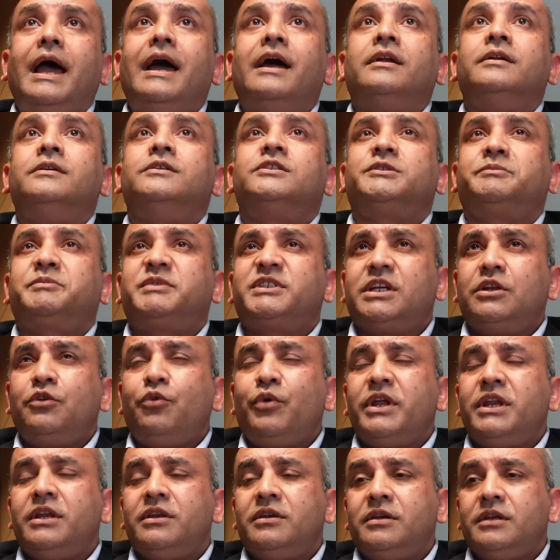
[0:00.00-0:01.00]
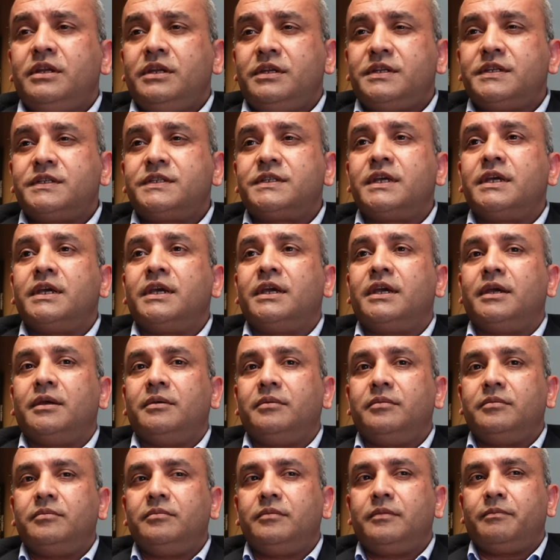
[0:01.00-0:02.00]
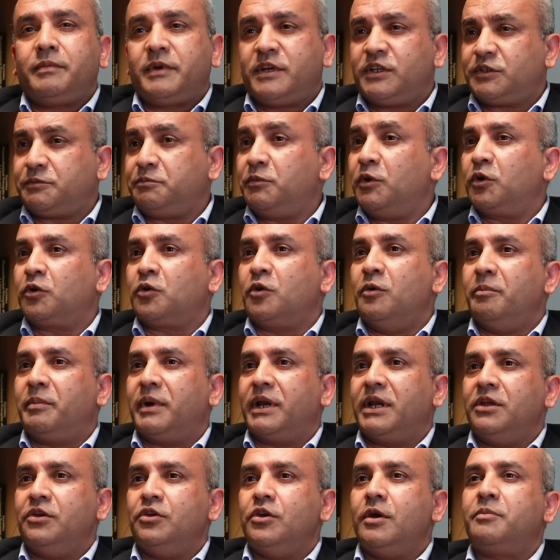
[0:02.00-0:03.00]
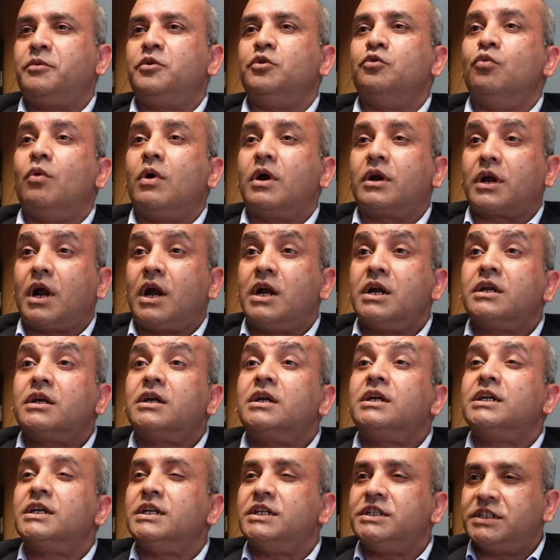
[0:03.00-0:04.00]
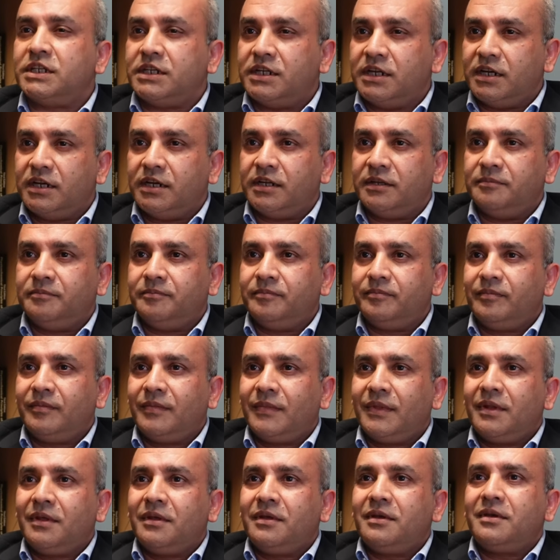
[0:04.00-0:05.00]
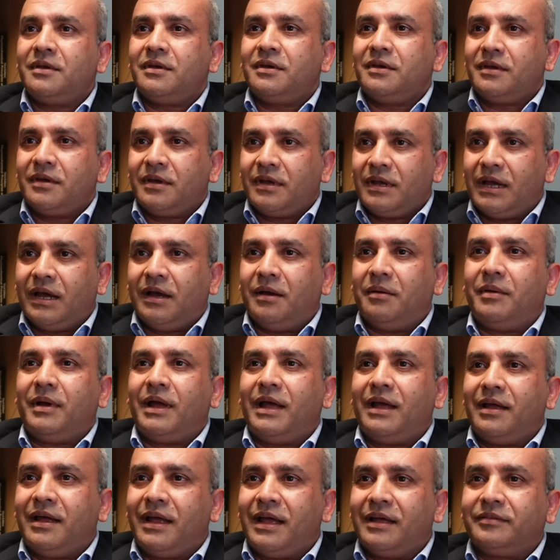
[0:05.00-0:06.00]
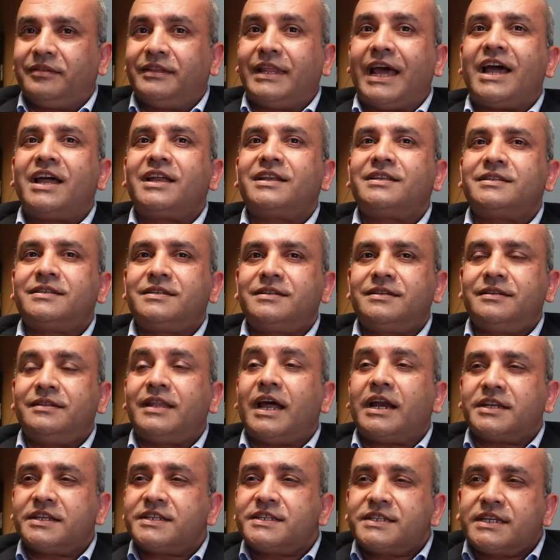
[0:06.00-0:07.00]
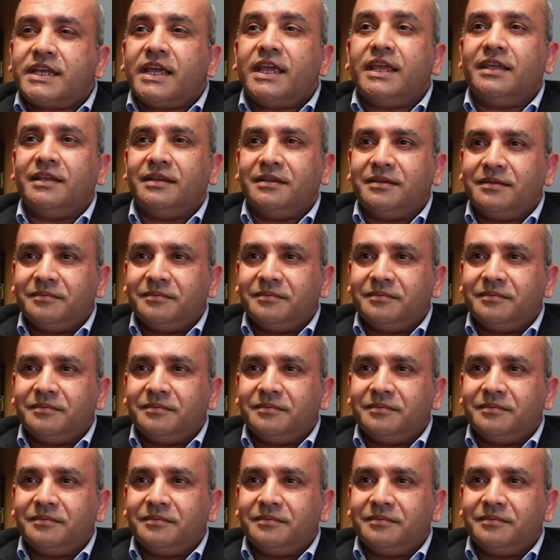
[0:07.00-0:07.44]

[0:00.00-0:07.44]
and especially when it is a very small company, you have to work unconditionally. Hmm. Uh, uh, that that is key.